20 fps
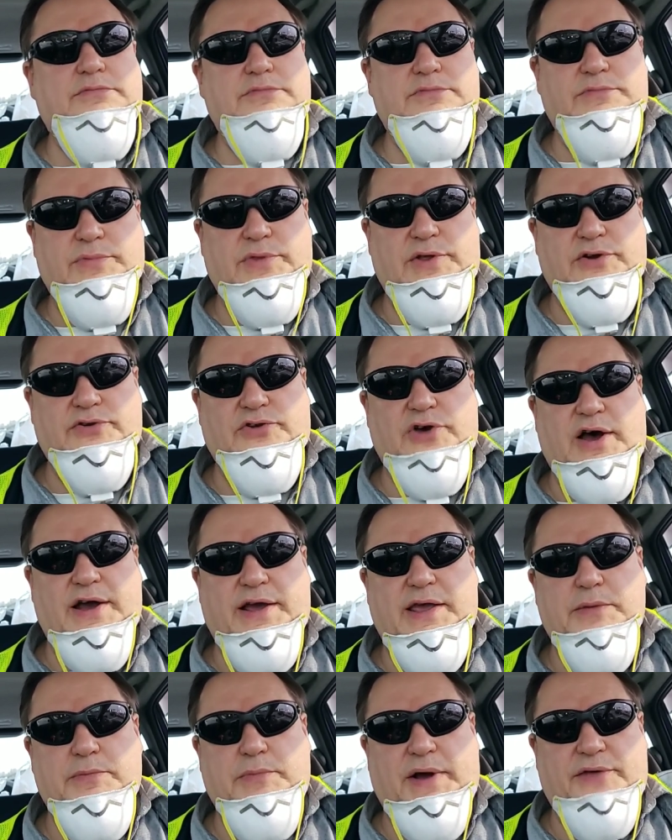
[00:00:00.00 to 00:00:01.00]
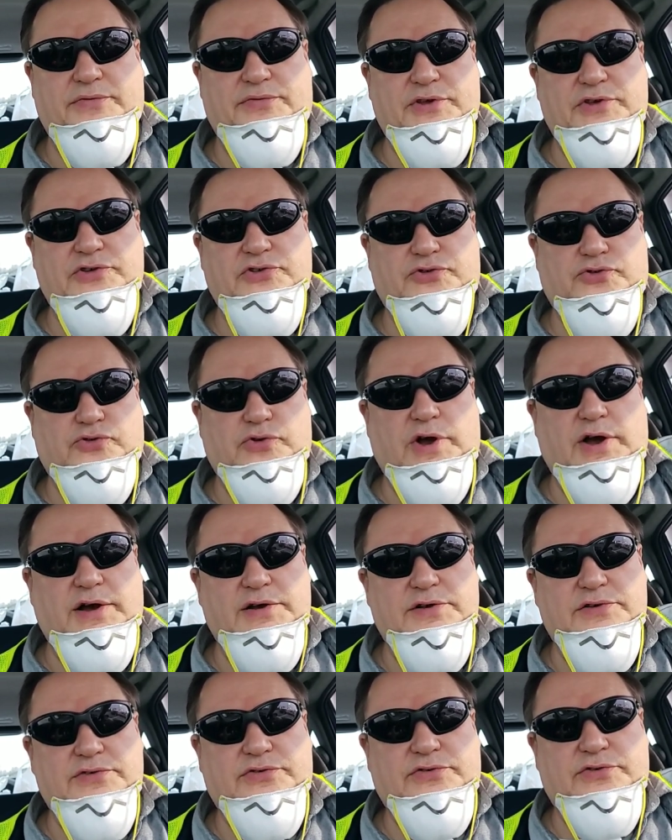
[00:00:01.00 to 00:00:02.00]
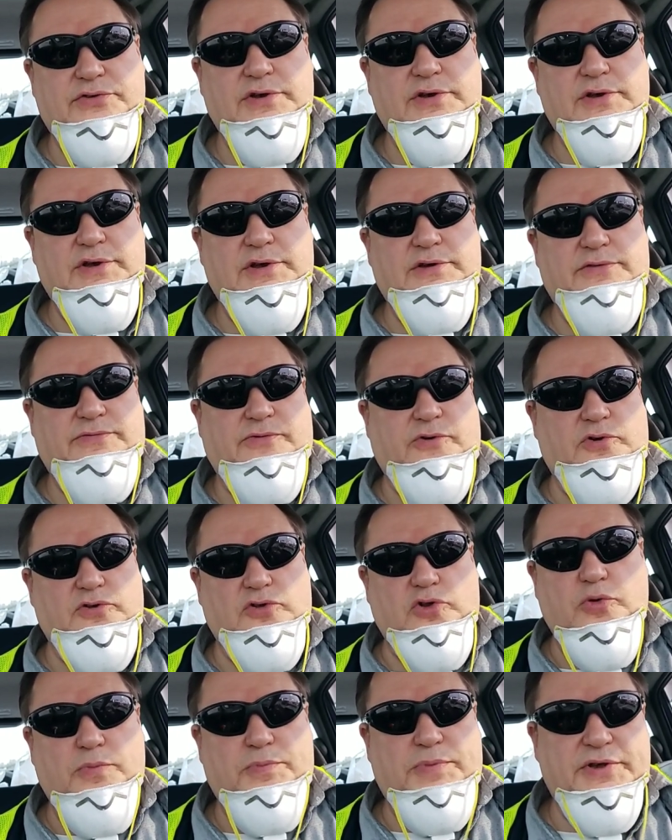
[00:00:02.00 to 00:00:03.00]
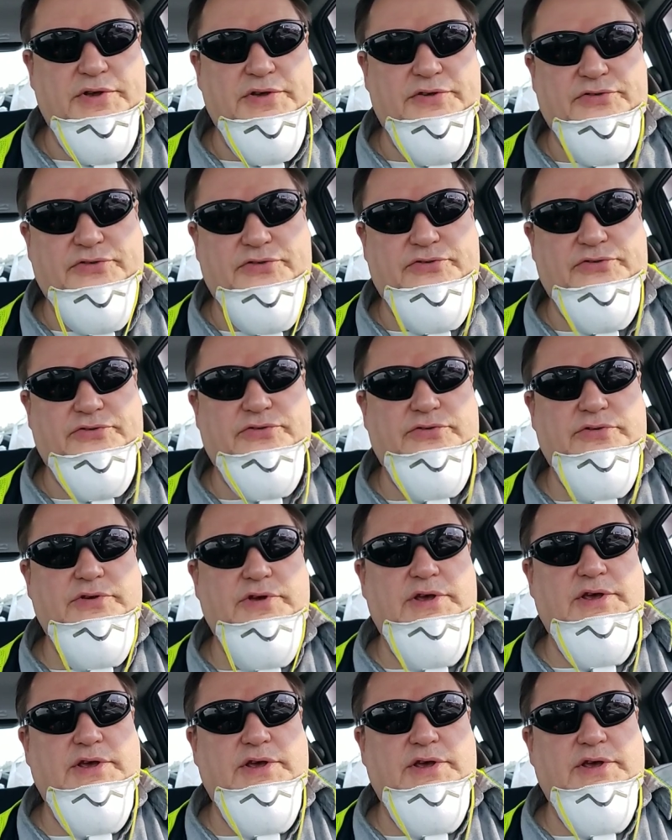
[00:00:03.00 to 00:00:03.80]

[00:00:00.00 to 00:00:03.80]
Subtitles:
they're talking about these drugs for lupus